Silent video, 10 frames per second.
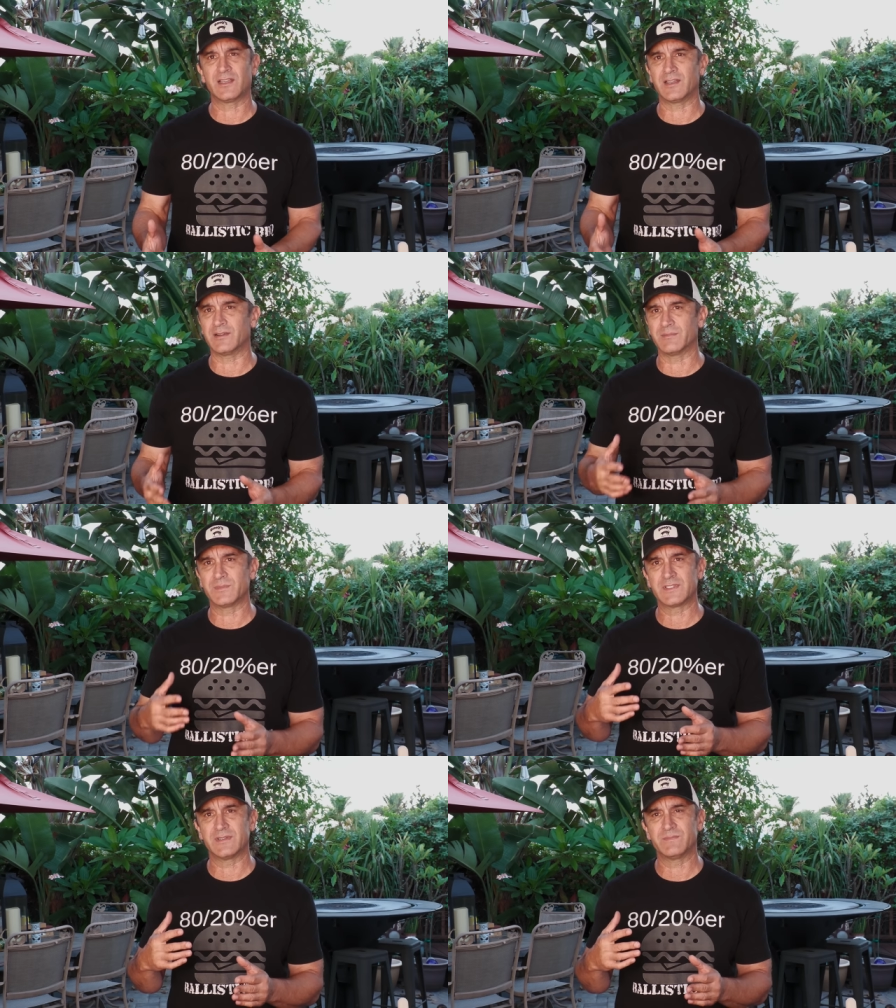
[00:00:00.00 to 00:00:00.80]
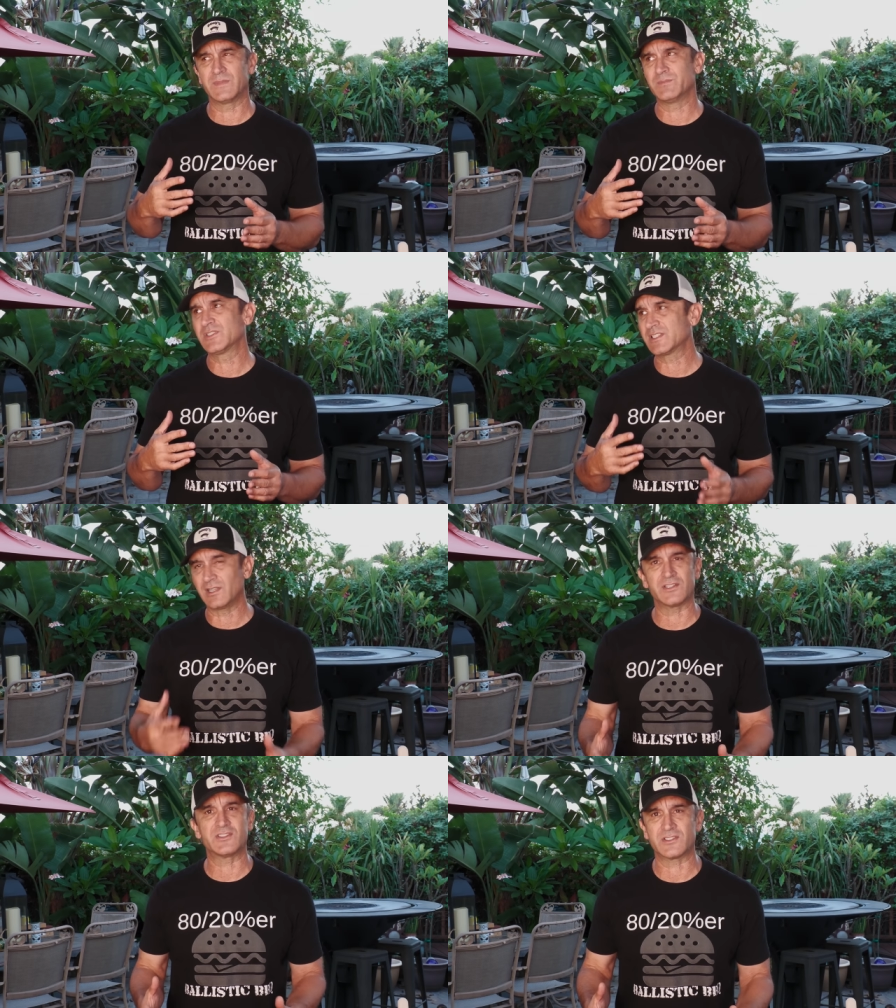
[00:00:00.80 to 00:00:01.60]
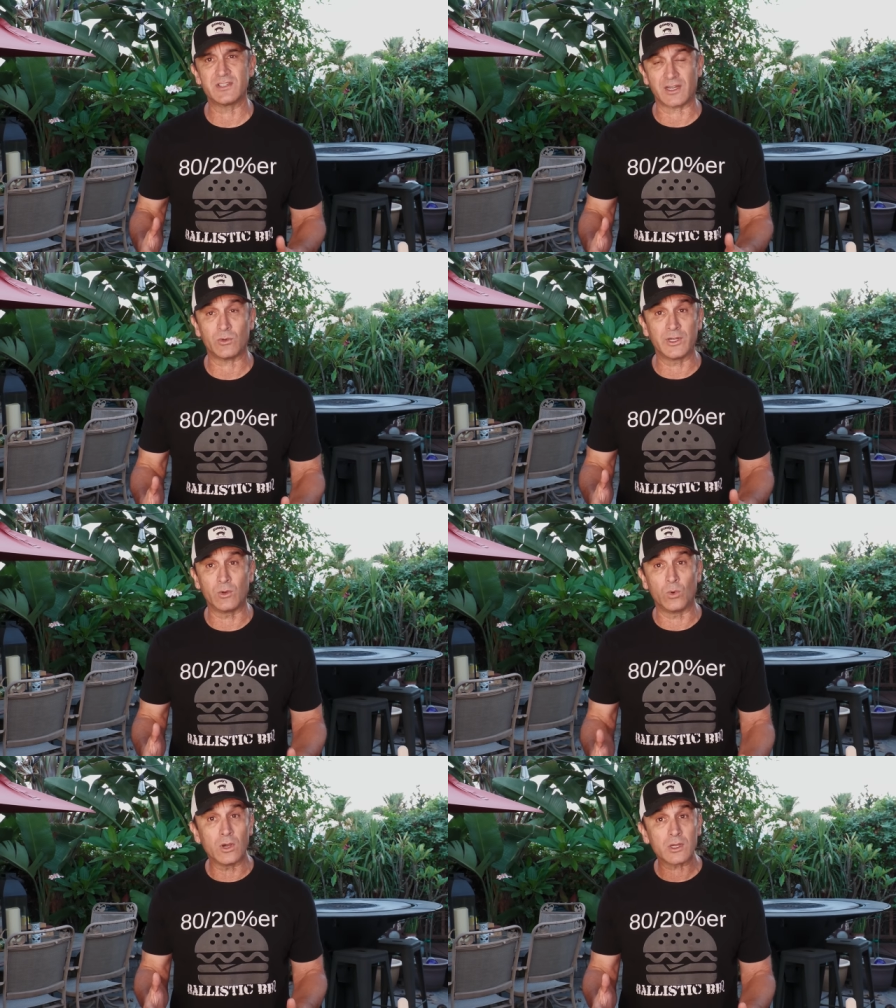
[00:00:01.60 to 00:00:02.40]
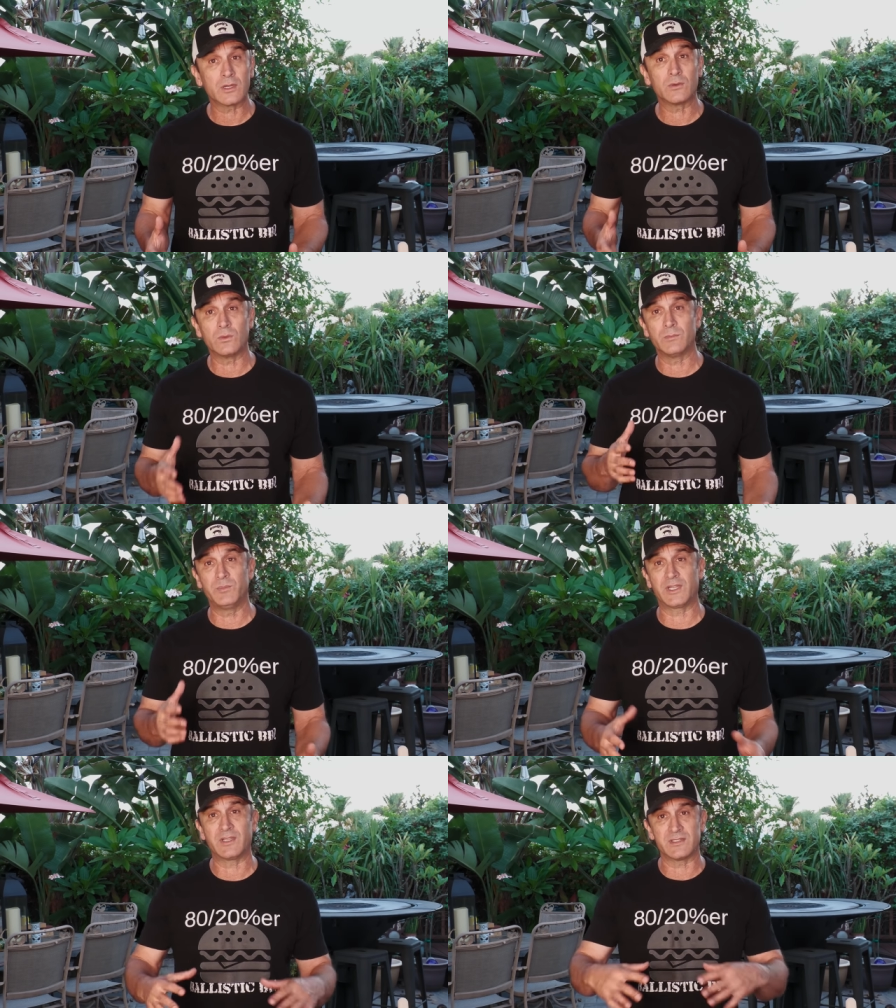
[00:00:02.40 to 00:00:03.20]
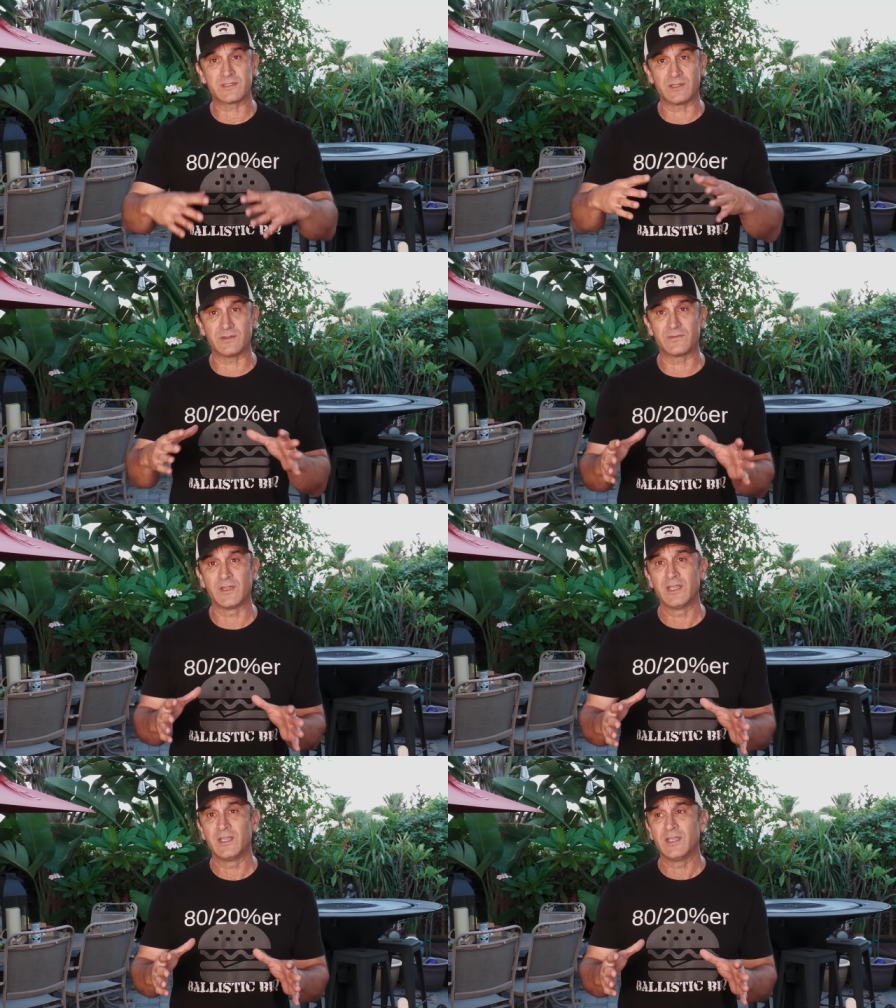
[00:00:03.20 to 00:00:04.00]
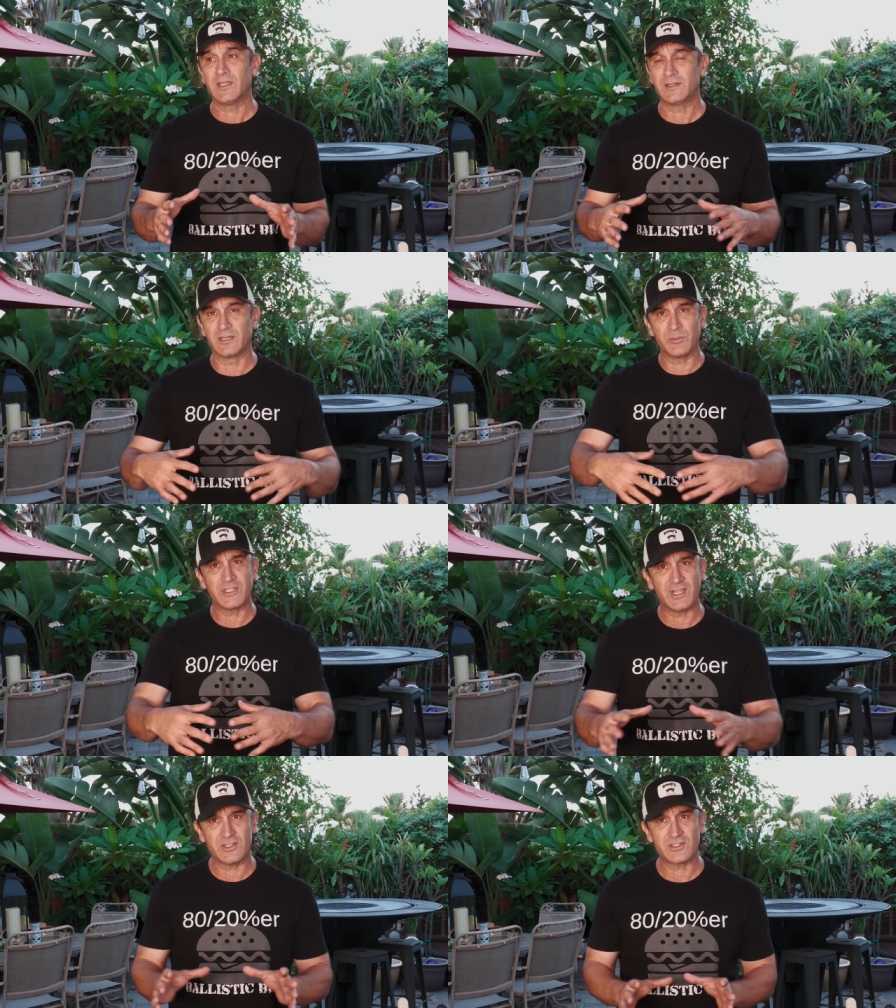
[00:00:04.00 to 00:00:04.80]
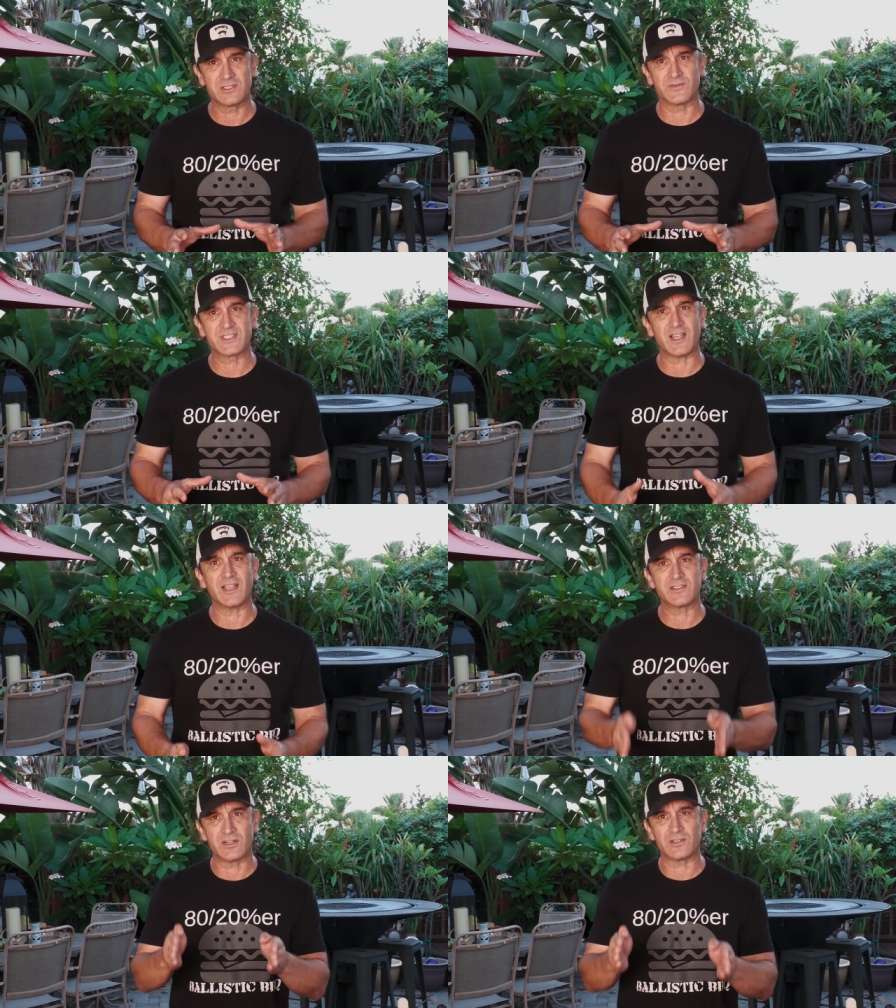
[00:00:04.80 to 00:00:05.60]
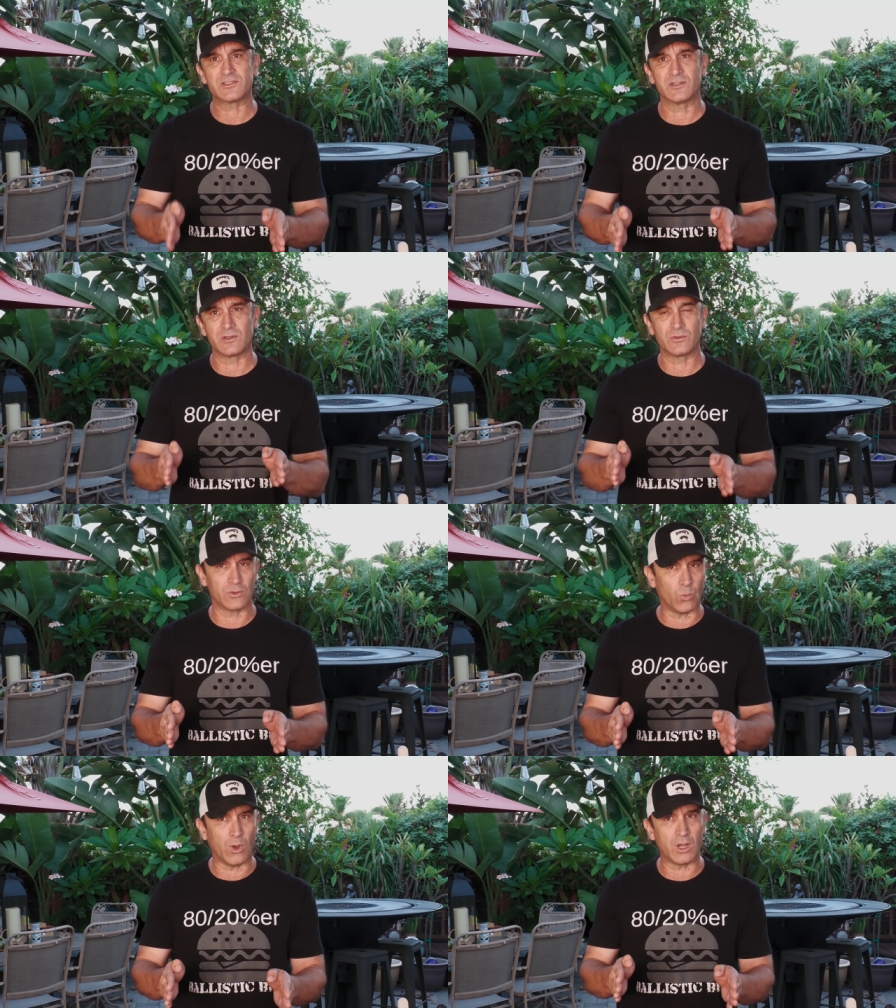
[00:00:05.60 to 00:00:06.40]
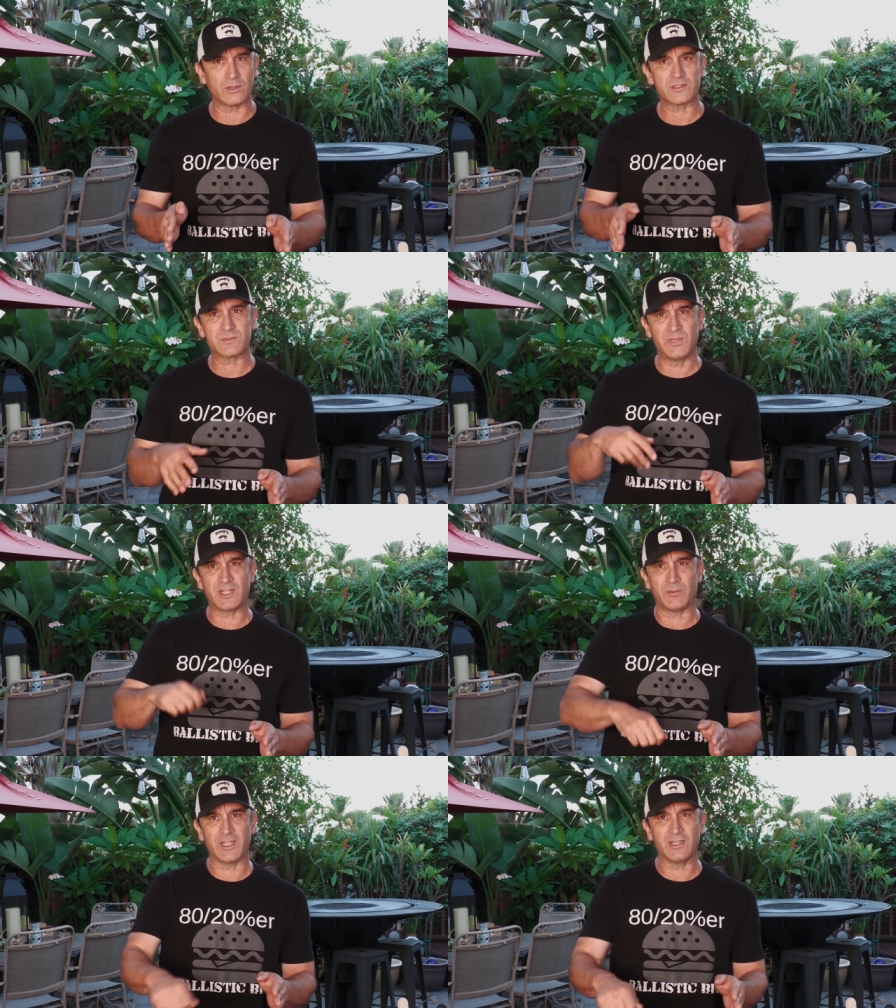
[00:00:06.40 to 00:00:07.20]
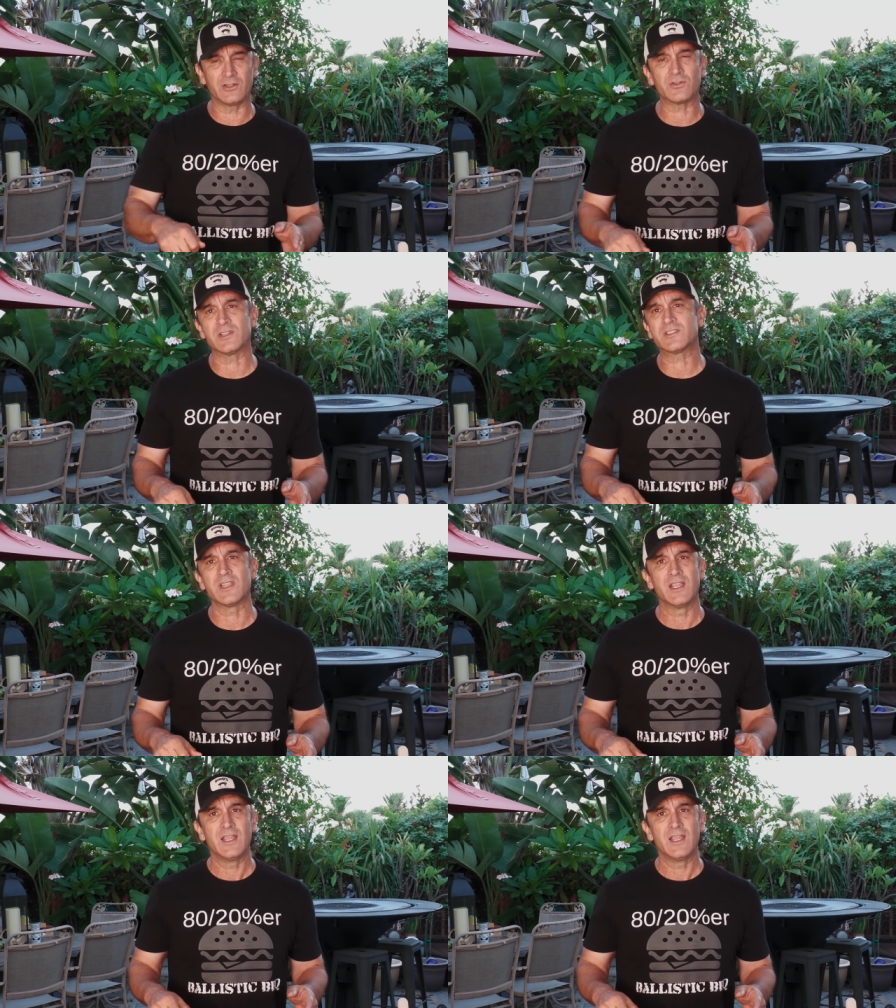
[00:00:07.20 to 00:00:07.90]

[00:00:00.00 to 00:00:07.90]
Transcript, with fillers: Uh, skillets just not going to work because of the limitations of size and also the walls become a hindrance.